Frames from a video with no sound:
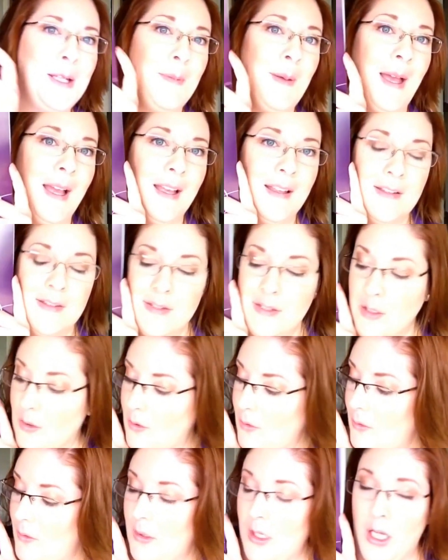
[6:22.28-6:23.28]
packets.
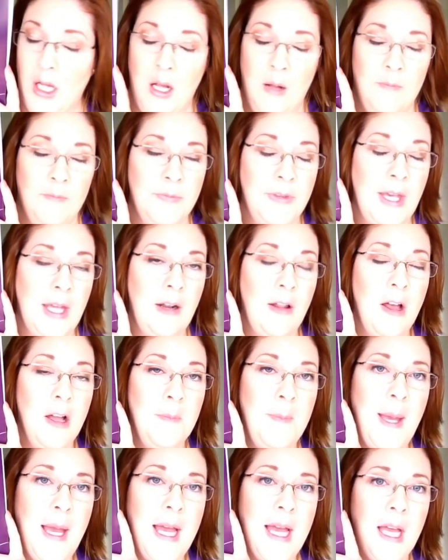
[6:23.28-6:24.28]
So
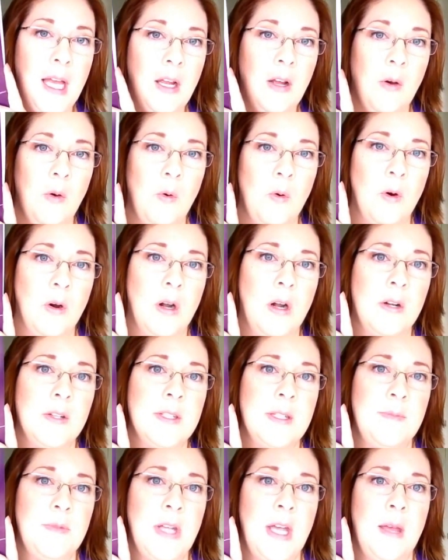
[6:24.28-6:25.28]
catalog bag, or
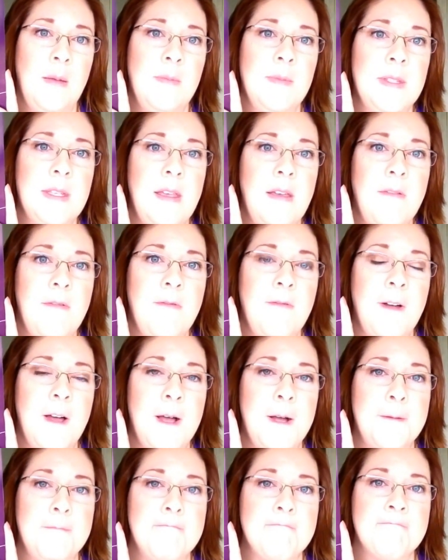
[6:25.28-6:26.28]
sometimes if
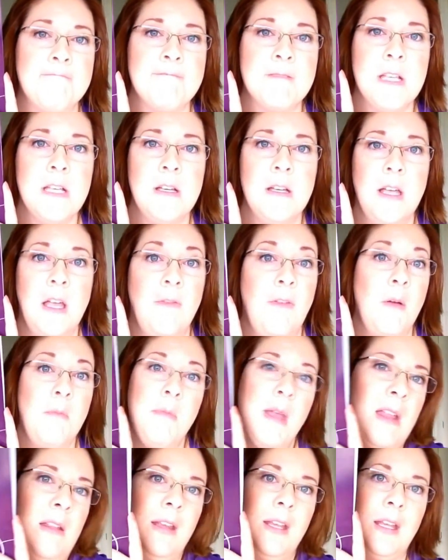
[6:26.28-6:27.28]
I'm
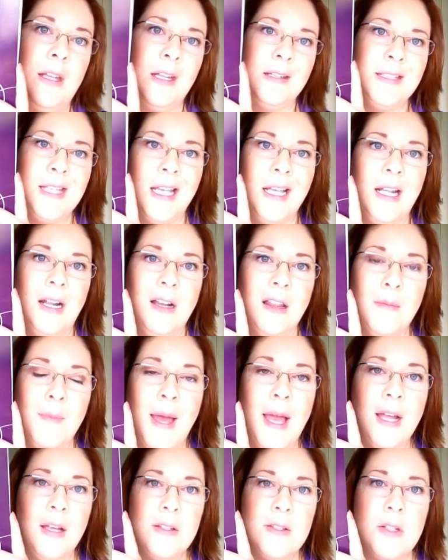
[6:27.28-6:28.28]
mailing it, I take it out of the
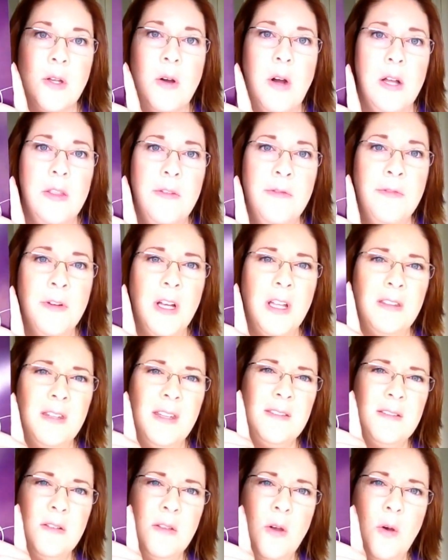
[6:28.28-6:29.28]
bag. So on the front,
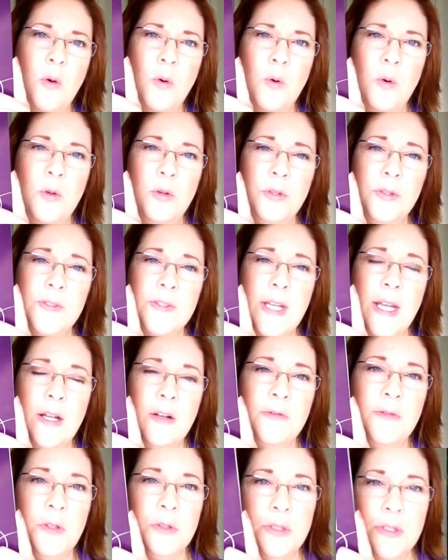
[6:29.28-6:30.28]
these are the old style
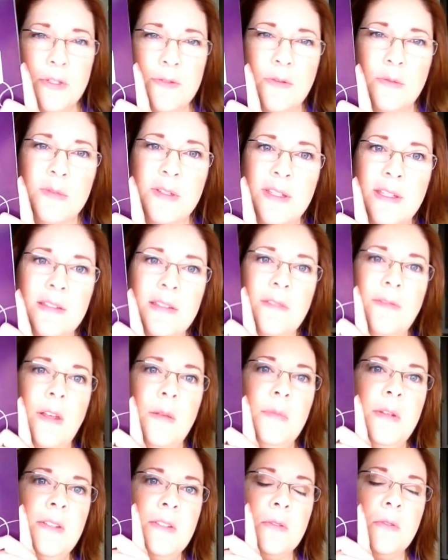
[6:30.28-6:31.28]
folders from the Scentsy
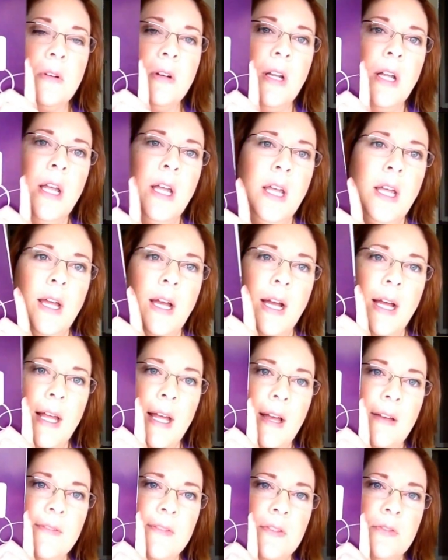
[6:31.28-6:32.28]
Family Store. I
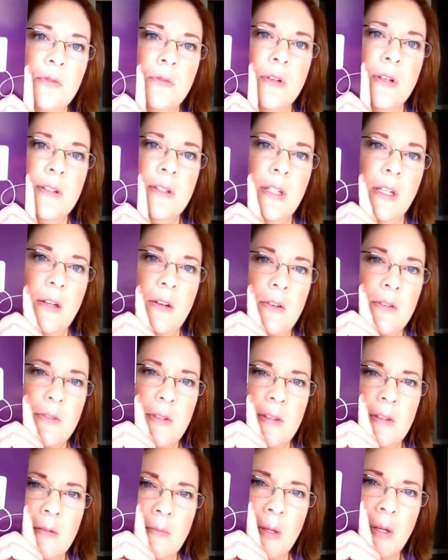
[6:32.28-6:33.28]
have story stickers.
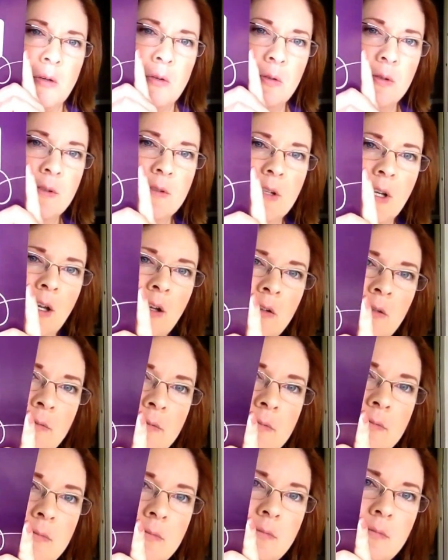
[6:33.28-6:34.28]
These are my old style,
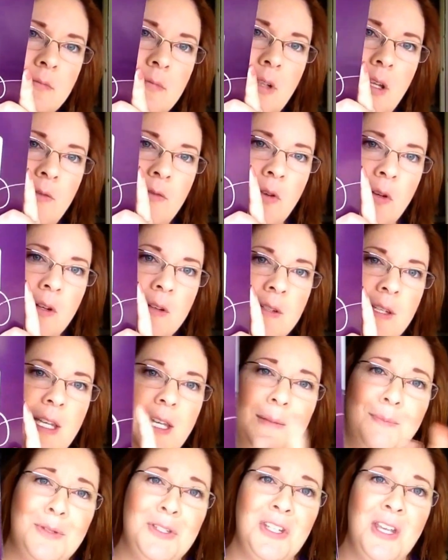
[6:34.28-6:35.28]
if you could see
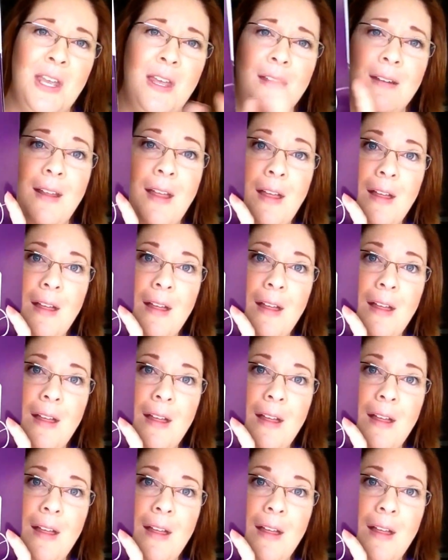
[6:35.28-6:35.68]
it, but you can't.